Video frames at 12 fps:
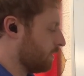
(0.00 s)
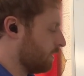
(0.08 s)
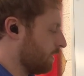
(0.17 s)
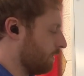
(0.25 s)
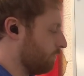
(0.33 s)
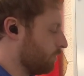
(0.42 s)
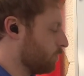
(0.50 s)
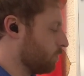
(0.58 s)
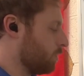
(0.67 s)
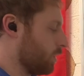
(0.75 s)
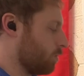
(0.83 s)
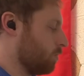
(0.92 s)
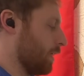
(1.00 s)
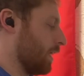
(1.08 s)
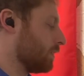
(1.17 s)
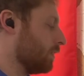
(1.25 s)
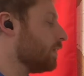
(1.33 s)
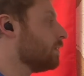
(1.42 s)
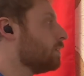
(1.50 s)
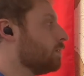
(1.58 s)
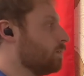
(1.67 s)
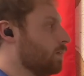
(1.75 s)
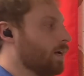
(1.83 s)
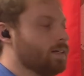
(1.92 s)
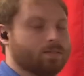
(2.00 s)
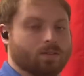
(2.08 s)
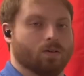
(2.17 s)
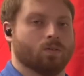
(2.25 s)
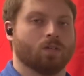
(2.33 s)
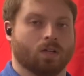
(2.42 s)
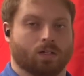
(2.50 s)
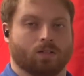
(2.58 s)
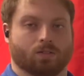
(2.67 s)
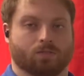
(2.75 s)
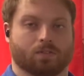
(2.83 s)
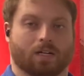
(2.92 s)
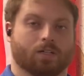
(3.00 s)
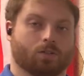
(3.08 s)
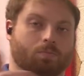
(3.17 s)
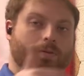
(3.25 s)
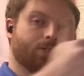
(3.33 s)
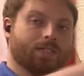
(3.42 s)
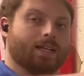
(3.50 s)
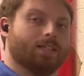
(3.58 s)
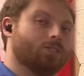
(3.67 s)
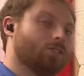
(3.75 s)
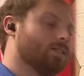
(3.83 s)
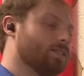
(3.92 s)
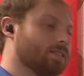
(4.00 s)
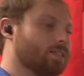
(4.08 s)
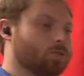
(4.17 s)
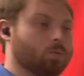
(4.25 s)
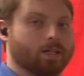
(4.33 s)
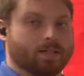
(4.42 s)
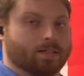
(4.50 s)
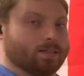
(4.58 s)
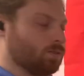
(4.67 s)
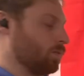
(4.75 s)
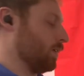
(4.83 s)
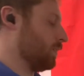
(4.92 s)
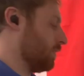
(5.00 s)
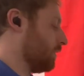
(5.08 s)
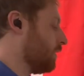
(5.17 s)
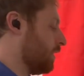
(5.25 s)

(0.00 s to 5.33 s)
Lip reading: if you do it correctly, right? So you've got your percentages each week. It's going to